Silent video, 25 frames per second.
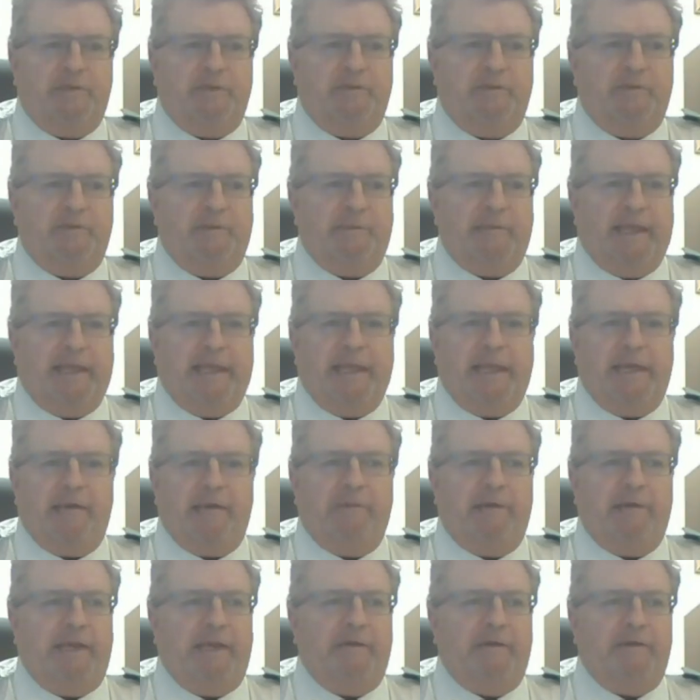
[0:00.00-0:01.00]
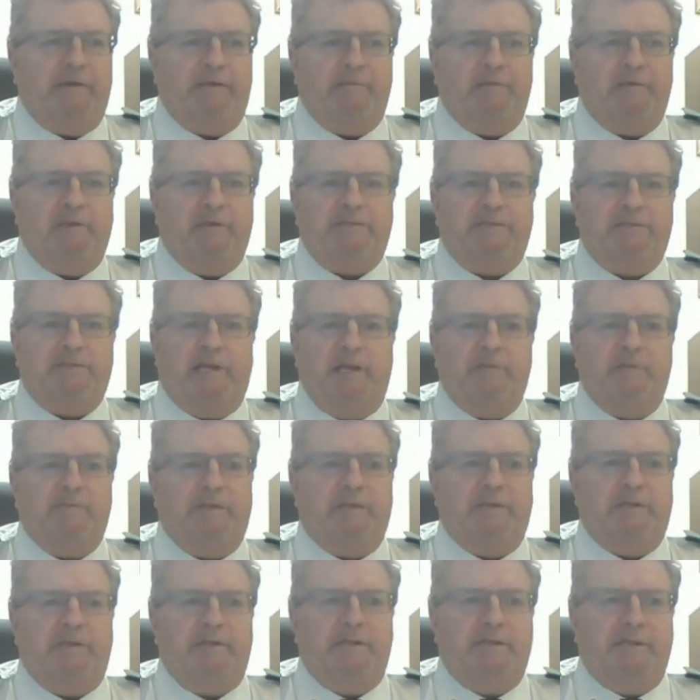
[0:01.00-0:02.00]
Well, you know, they may get away one
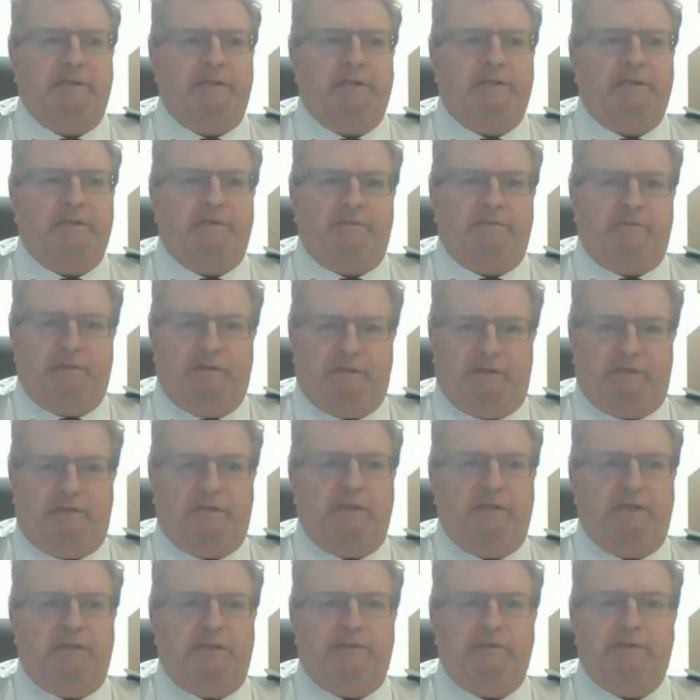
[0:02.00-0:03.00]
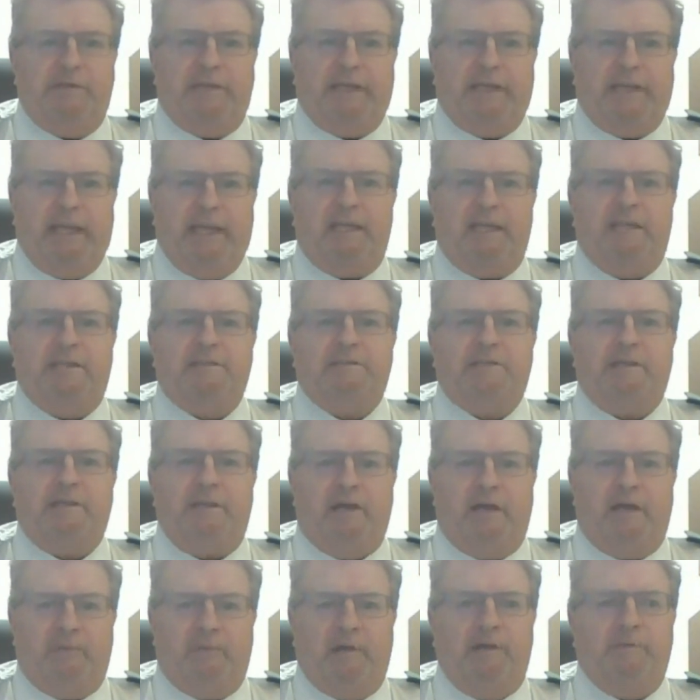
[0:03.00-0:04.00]
time, but they're going to do it again
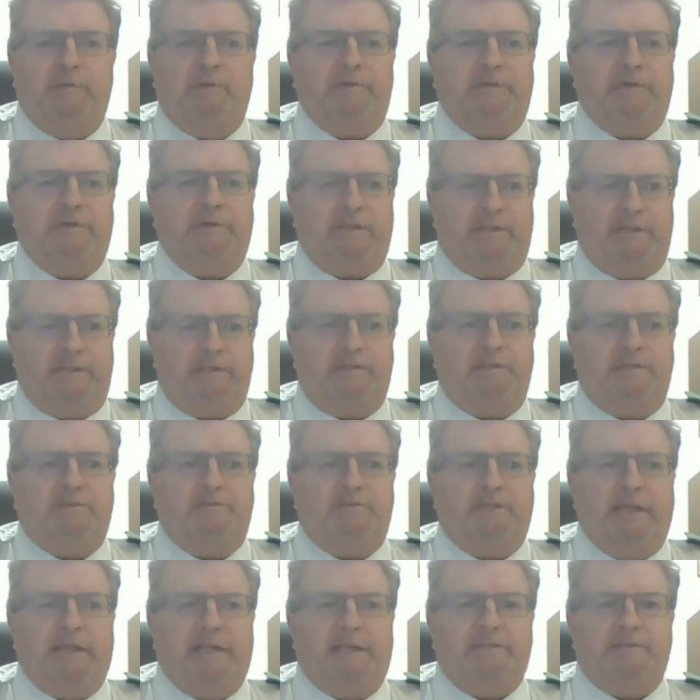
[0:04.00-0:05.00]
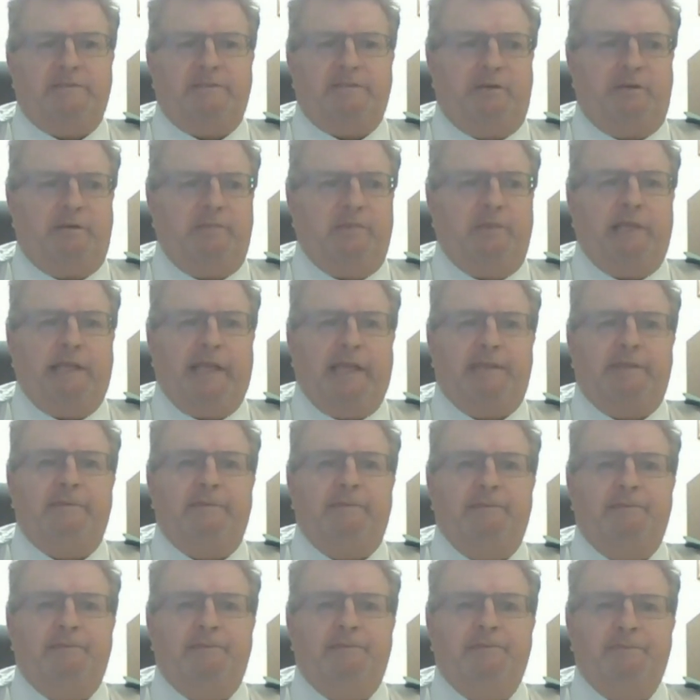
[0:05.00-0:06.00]
because they got away with it. You know, chances are we'll
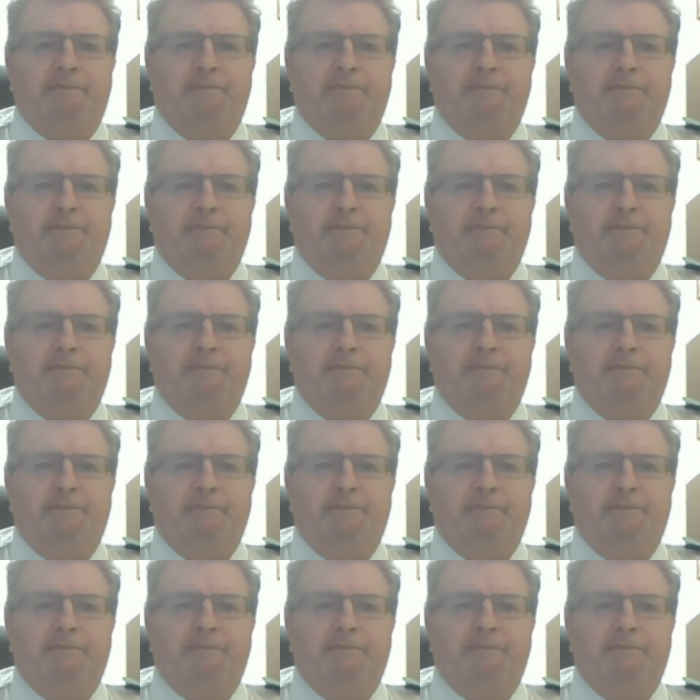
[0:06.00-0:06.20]
get them.